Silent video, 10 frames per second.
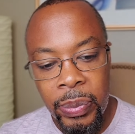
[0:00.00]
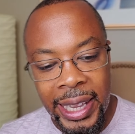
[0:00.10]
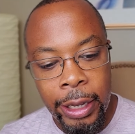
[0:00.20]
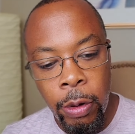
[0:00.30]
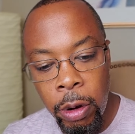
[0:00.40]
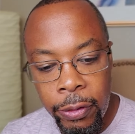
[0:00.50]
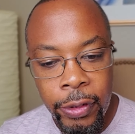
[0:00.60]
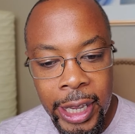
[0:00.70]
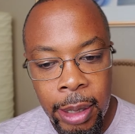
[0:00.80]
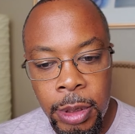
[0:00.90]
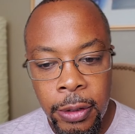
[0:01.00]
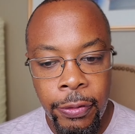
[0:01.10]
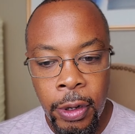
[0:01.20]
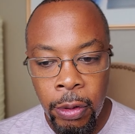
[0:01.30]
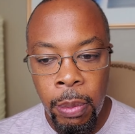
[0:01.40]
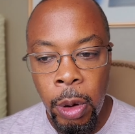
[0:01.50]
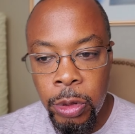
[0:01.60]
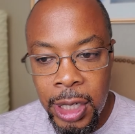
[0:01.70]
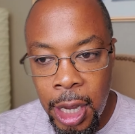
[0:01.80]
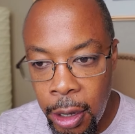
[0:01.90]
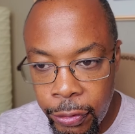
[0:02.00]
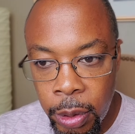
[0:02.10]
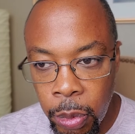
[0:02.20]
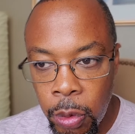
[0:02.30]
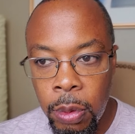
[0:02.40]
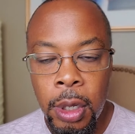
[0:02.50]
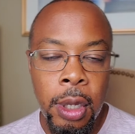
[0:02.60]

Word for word: In order for him to feel the most comfortable